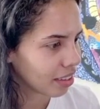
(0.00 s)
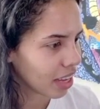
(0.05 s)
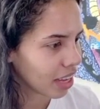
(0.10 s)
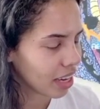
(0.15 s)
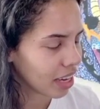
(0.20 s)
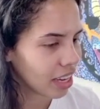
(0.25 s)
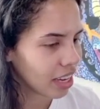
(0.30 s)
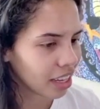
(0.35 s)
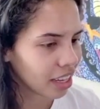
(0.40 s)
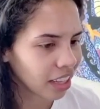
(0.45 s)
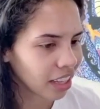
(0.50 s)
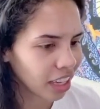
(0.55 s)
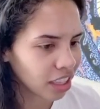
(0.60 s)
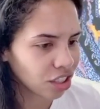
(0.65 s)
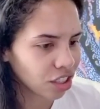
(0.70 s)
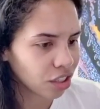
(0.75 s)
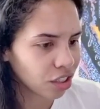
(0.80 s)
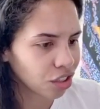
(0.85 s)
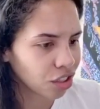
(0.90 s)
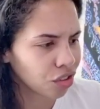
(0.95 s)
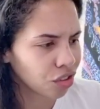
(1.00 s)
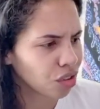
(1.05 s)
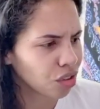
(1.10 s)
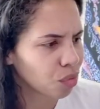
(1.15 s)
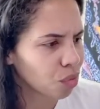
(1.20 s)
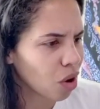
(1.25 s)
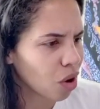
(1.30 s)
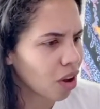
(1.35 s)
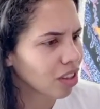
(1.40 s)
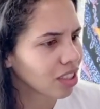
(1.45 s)
And he can like search through the
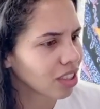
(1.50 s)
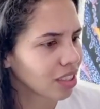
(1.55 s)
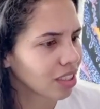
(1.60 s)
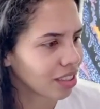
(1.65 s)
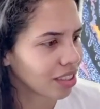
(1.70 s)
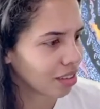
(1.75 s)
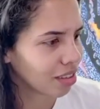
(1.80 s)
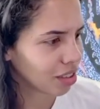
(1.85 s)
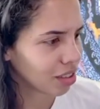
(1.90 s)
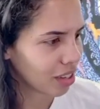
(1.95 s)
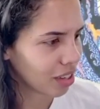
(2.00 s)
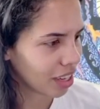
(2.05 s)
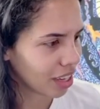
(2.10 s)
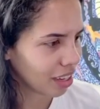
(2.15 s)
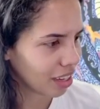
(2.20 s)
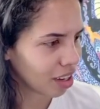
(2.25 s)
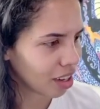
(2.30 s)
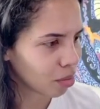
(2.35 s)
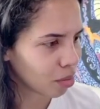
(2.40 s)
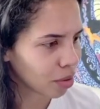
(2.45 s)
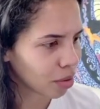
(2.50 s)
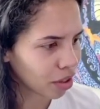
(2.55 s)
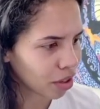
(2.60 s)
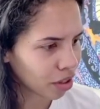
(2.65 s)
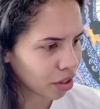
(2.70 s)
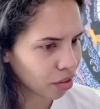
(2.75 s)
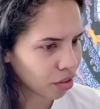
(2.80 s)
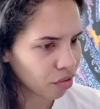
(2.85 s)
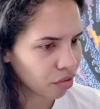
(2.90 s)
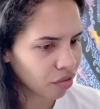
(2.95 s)
walls and stuff, so he can help
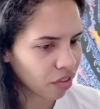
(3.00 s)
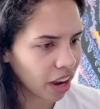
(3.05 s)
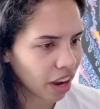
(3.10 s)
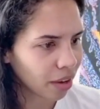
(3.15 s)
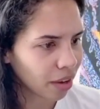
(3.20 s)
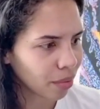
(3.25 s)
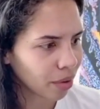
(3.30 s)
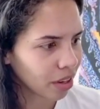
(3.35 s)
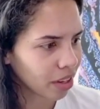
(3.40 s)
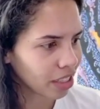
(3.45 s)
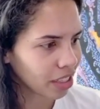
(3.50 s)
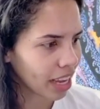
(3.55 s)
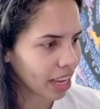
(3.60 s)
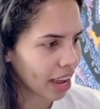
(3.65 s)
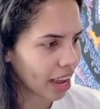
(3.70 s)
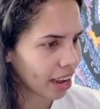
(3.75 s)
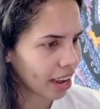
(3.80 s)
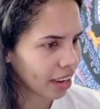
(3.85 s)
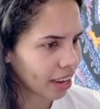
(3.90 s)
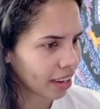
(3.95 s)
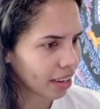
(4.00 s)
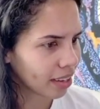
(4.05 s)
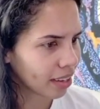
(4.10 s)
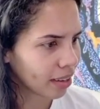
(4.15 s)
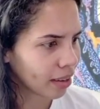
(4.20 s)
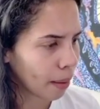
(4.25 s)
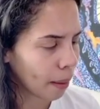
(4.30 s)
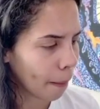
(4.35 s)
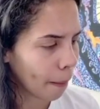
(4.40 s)
her find where it's at.